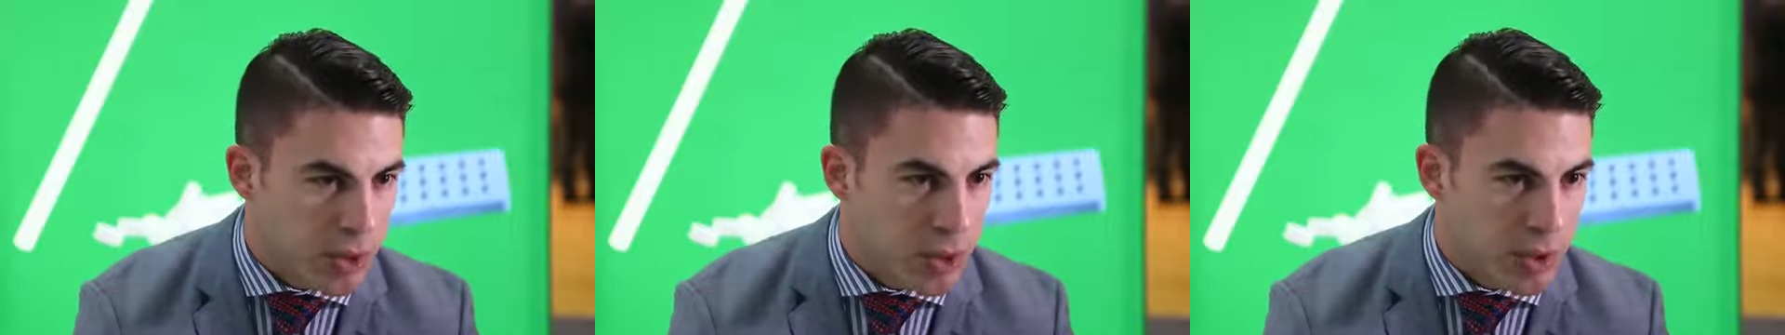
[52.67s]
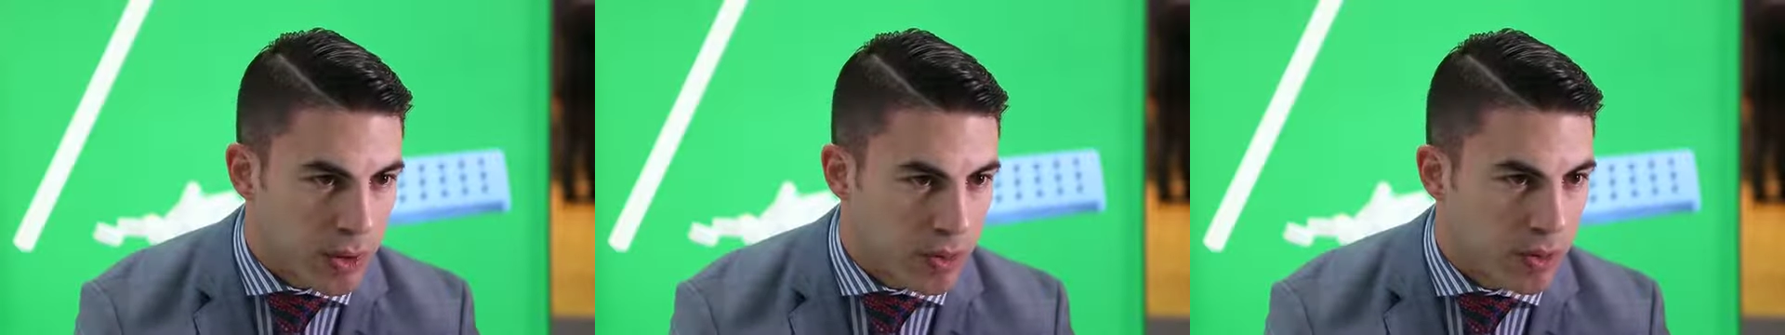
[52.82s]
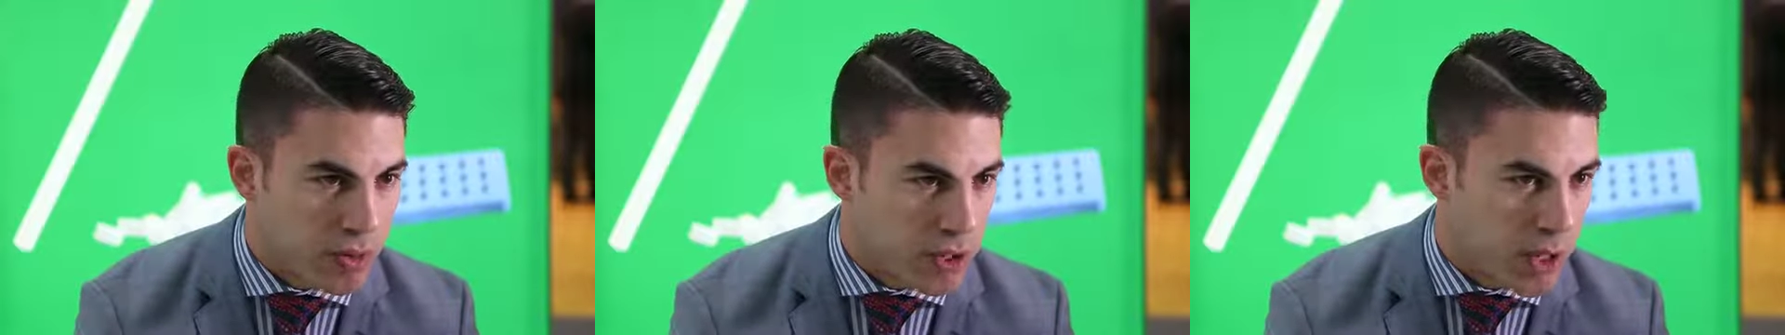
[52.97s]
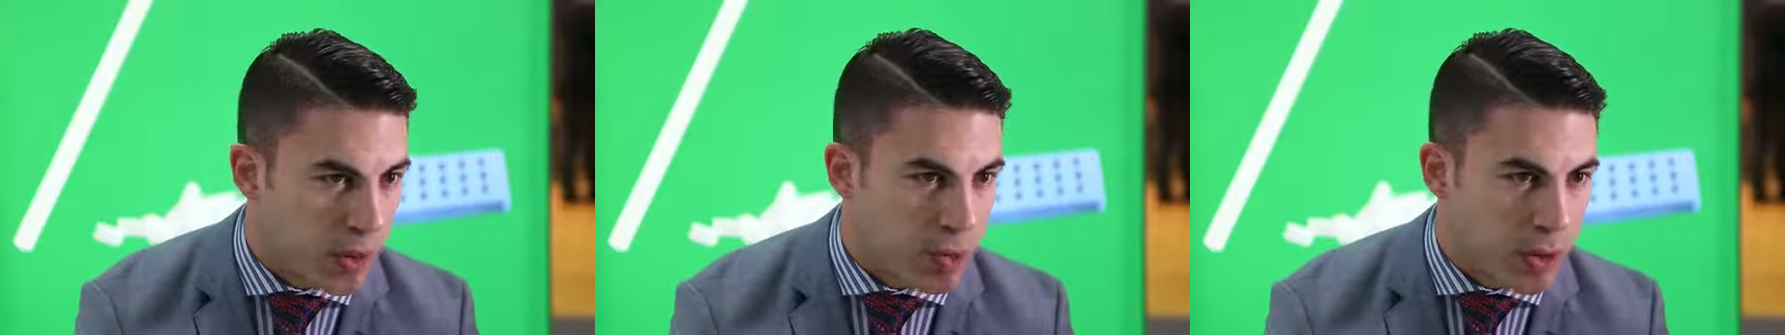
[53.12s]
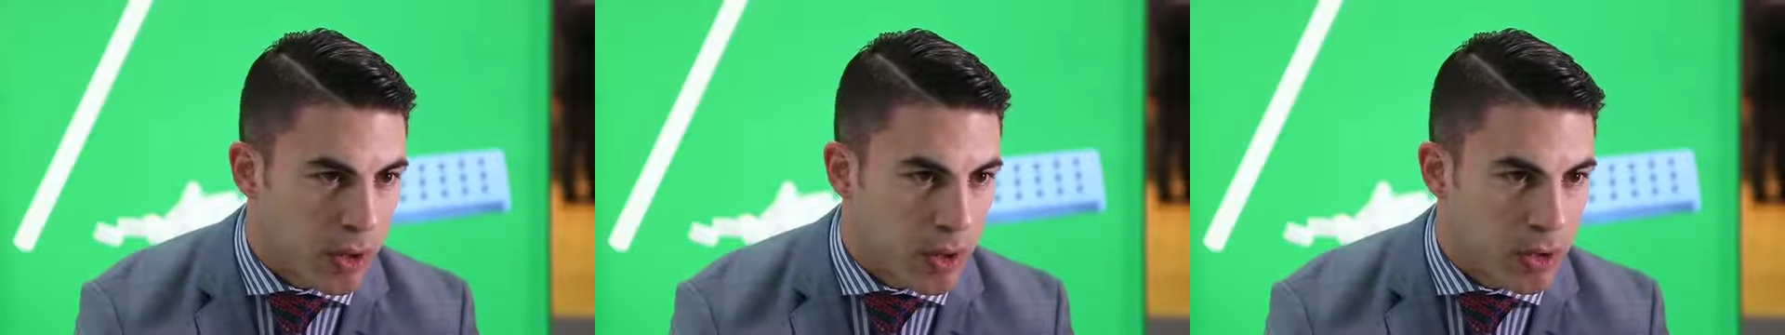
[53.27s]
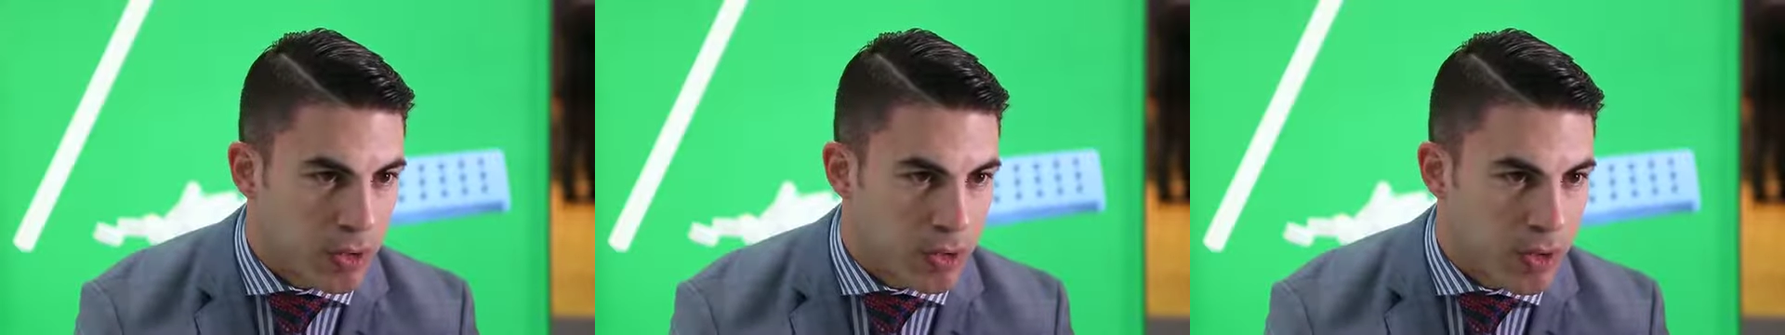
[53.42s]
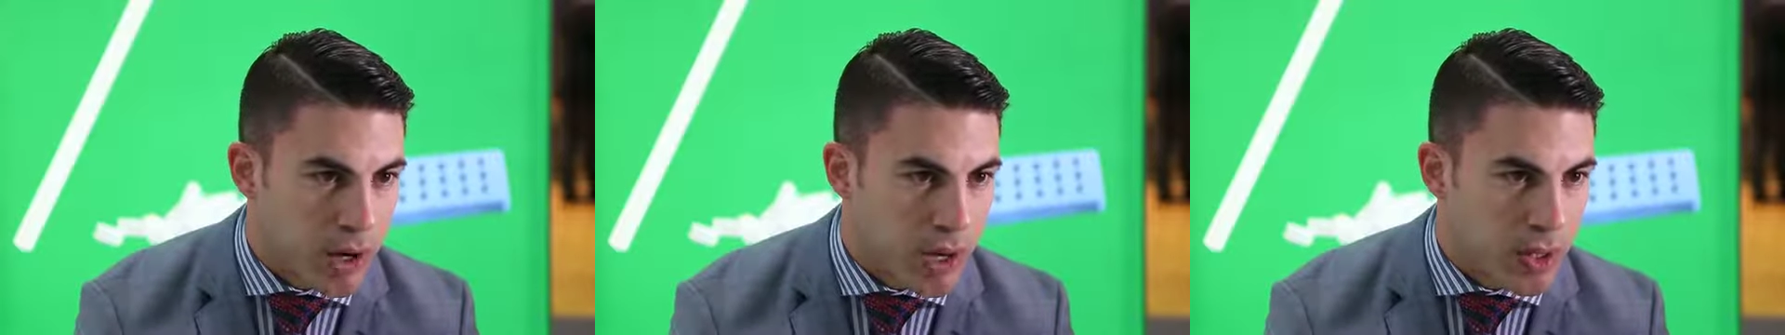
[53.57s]
with septic
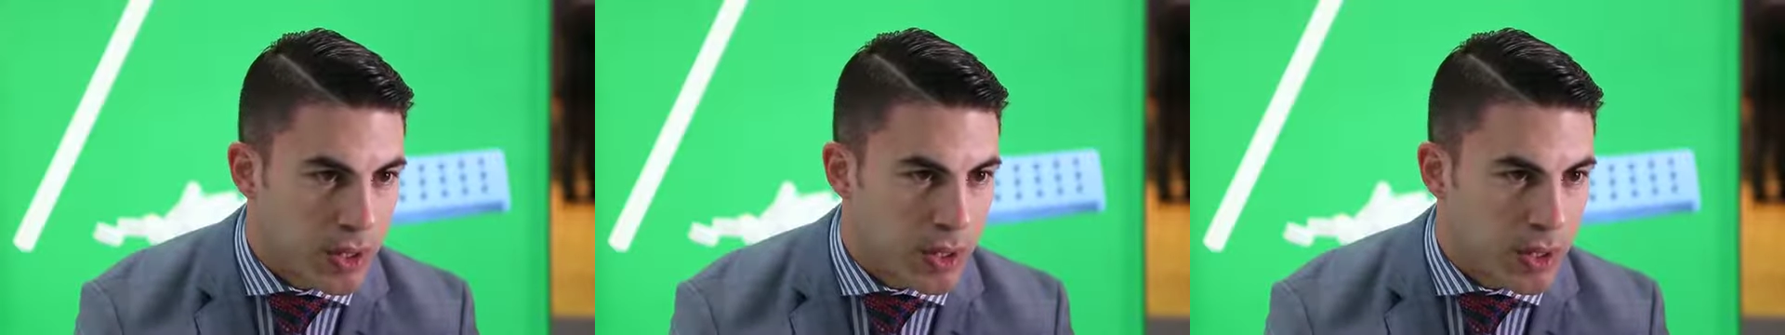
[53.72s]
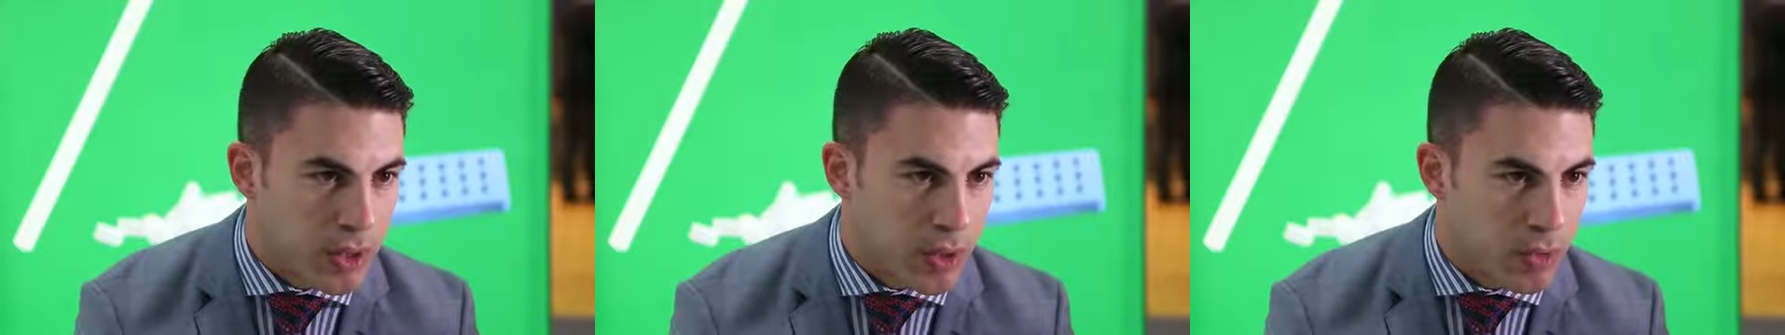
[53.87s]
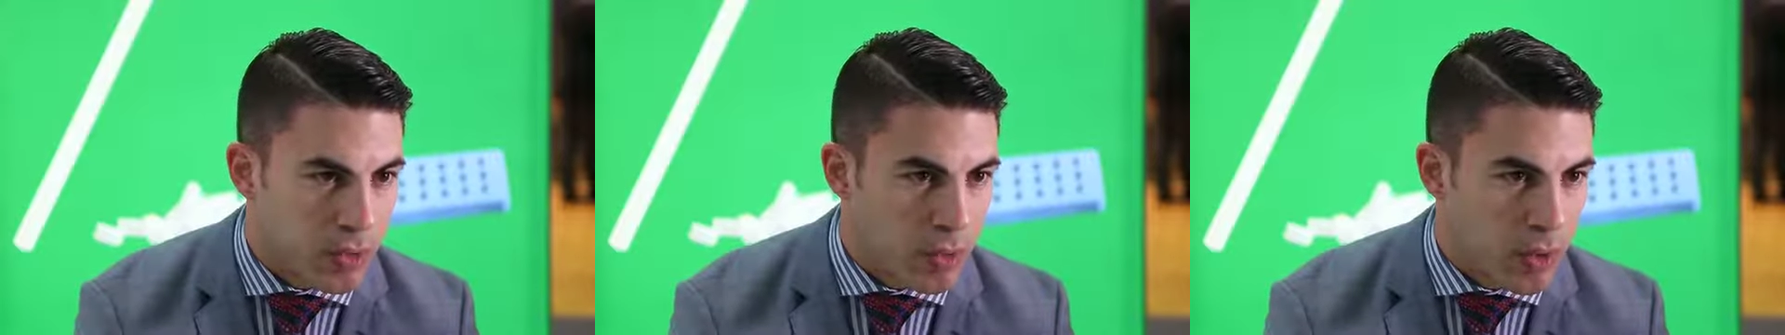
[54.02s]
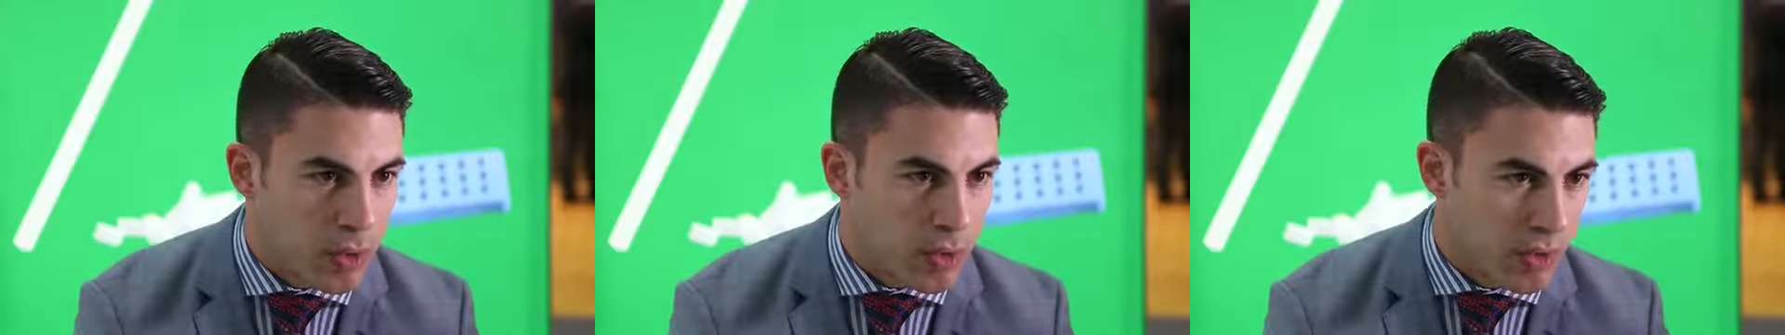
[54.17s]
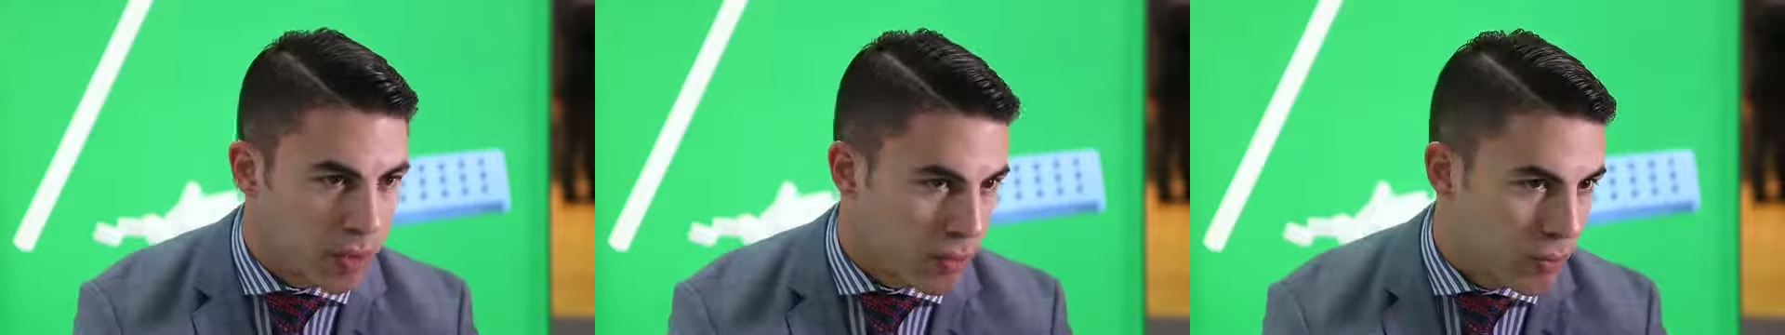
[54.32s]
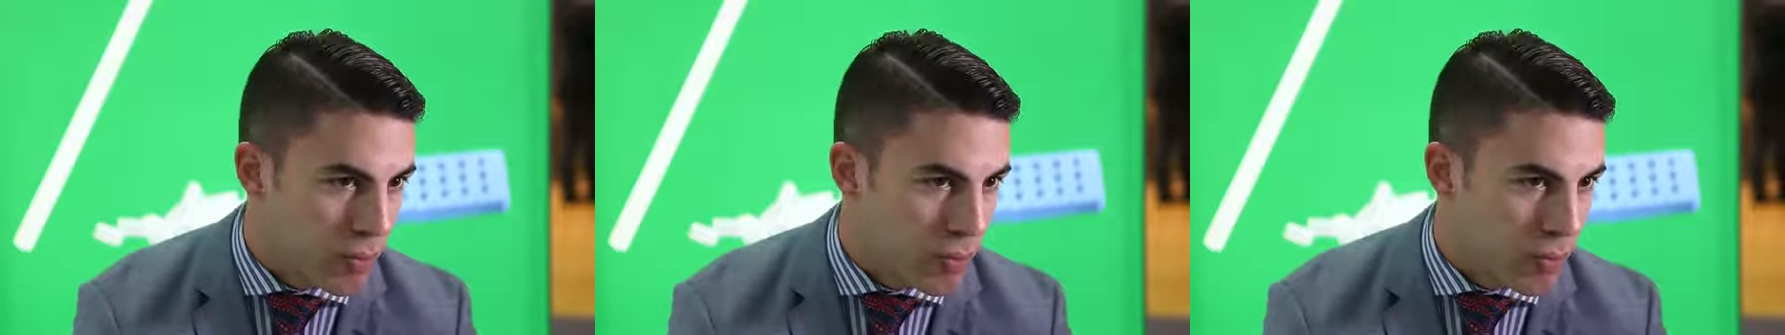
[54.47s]
arthritis and what